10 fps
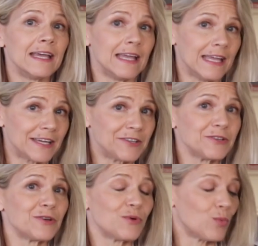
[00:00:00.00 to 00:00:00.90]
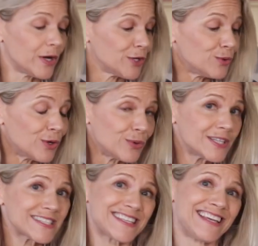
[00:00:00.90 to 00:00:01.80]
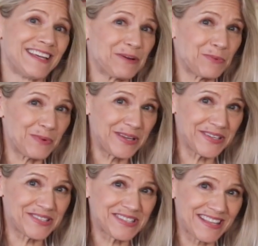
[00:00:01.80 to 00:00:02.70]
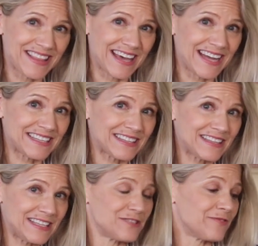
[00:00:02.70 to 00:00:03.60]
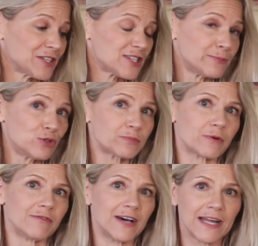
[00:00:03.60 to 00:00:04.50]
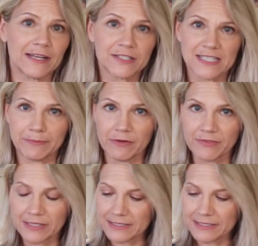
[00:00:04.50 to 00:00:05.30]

And what you notice is that these vegetables provide some of the